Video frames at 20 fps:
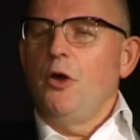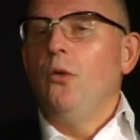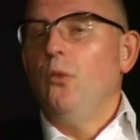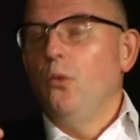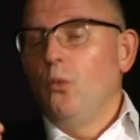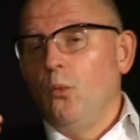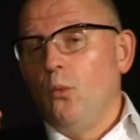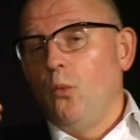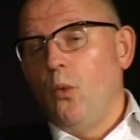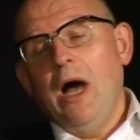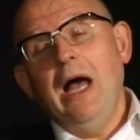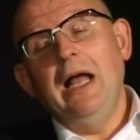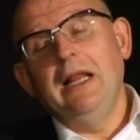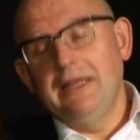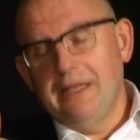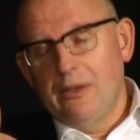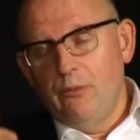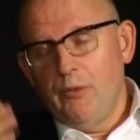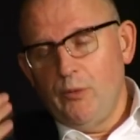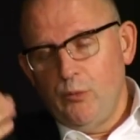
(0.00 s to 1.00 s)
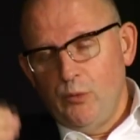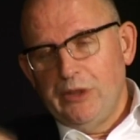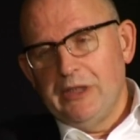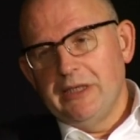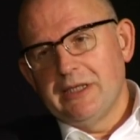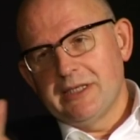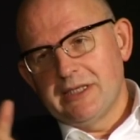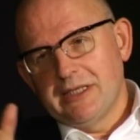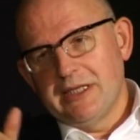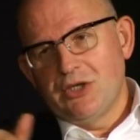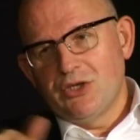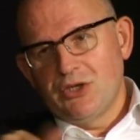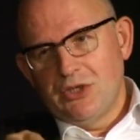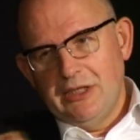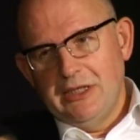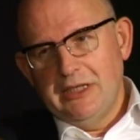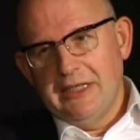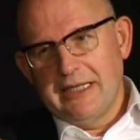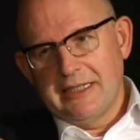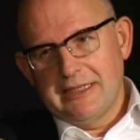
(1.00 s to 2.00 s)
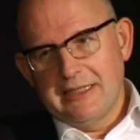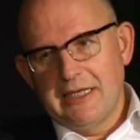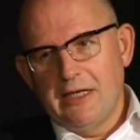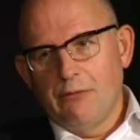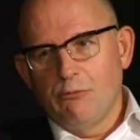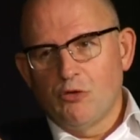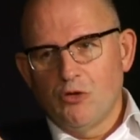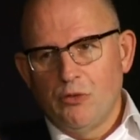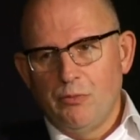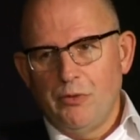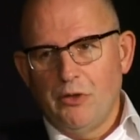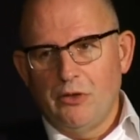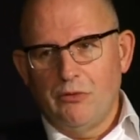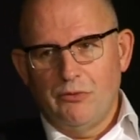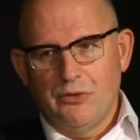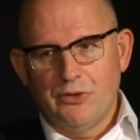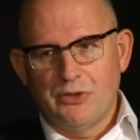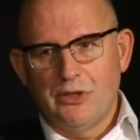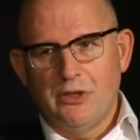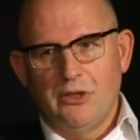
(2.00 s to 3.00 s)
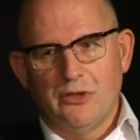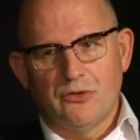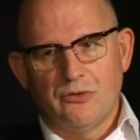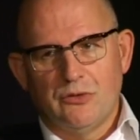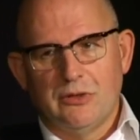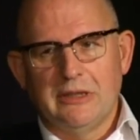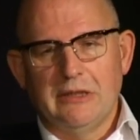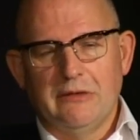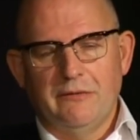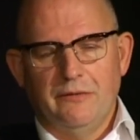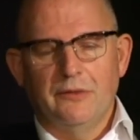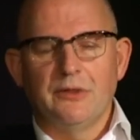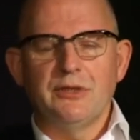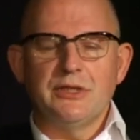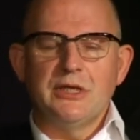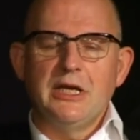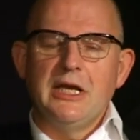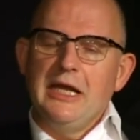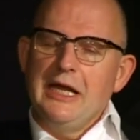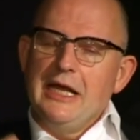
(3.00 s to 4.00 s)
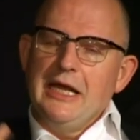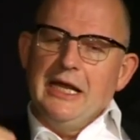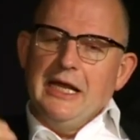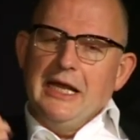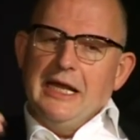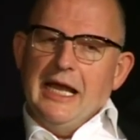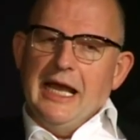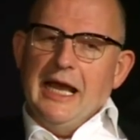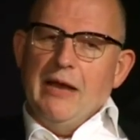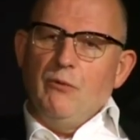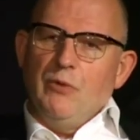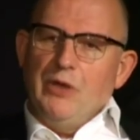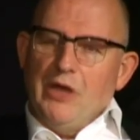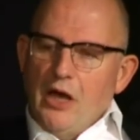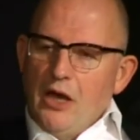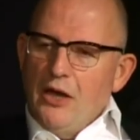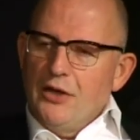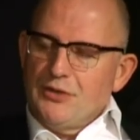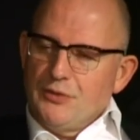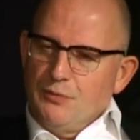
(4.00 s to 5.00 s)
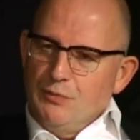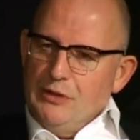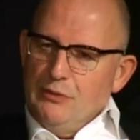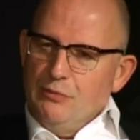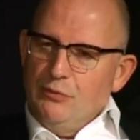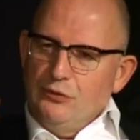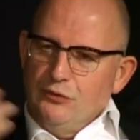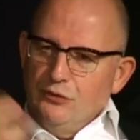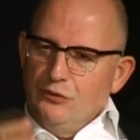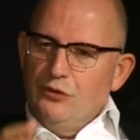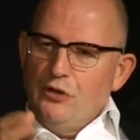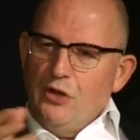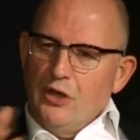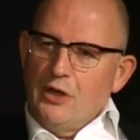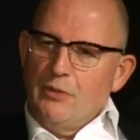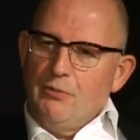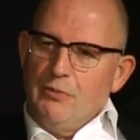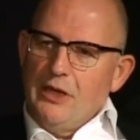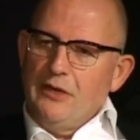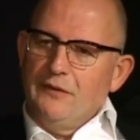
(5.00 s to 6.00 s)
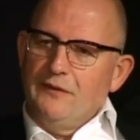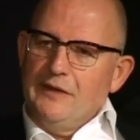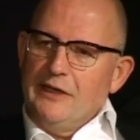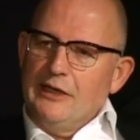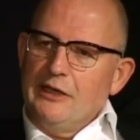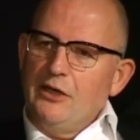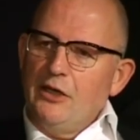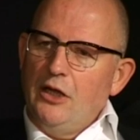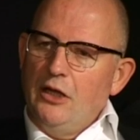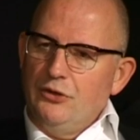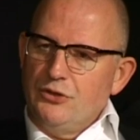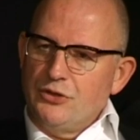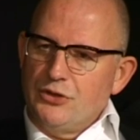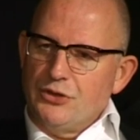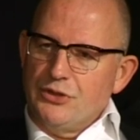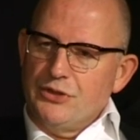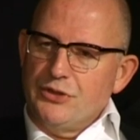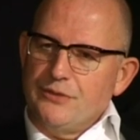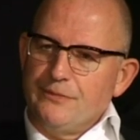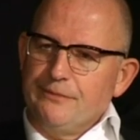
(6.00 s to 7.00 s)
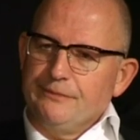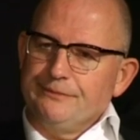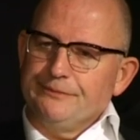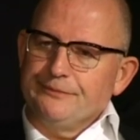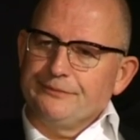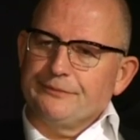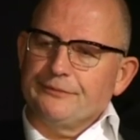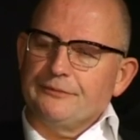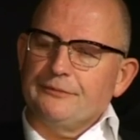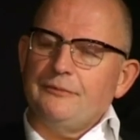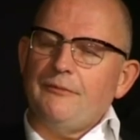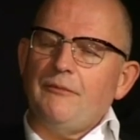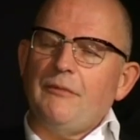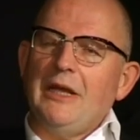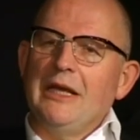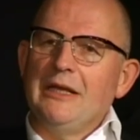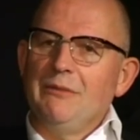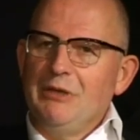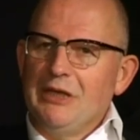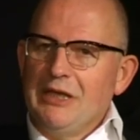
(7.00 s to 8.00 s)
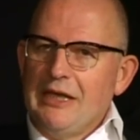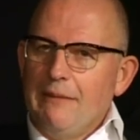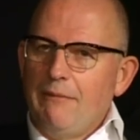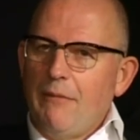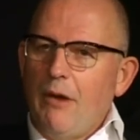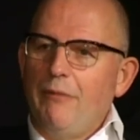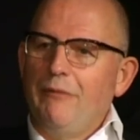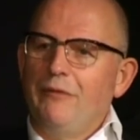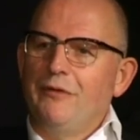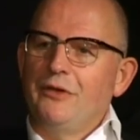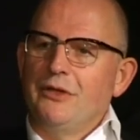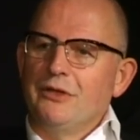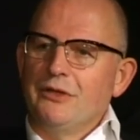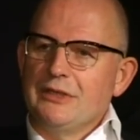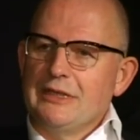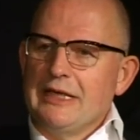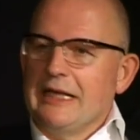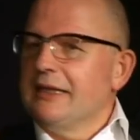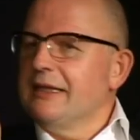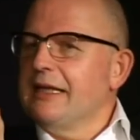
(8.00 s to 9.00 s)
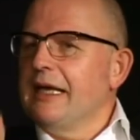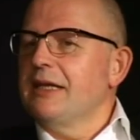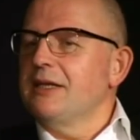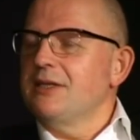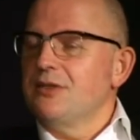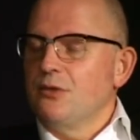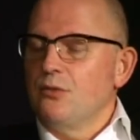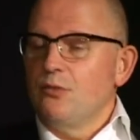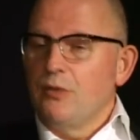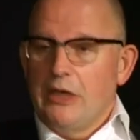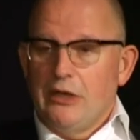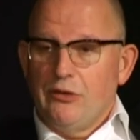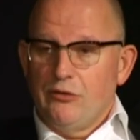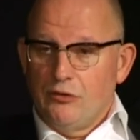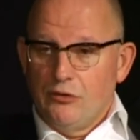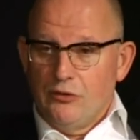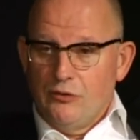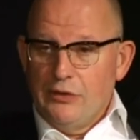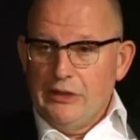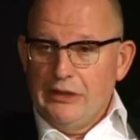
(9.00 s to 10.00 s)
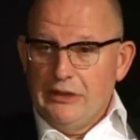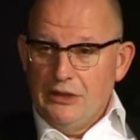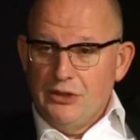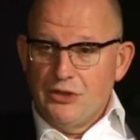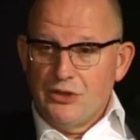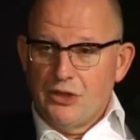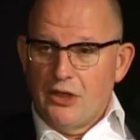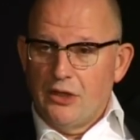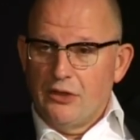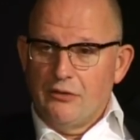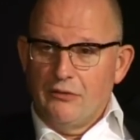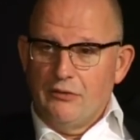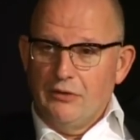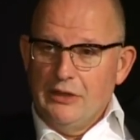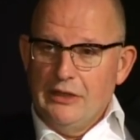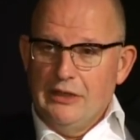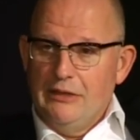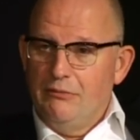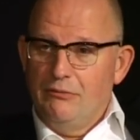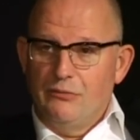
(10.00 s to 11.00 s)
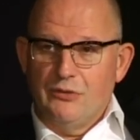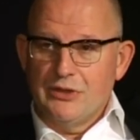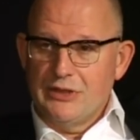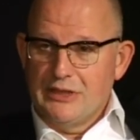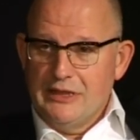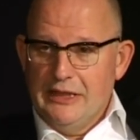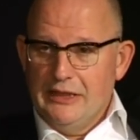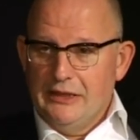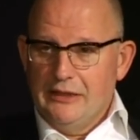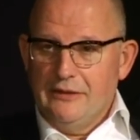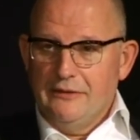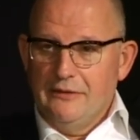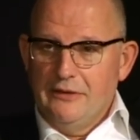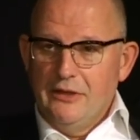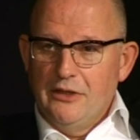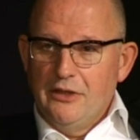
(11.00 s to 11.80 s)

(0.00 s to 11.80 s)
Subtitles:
on? While then when we did a session in that same group on cross-cultural difference and we asked people to talk about their cultures, it became obvious that that is the way to greet each other in Brazil.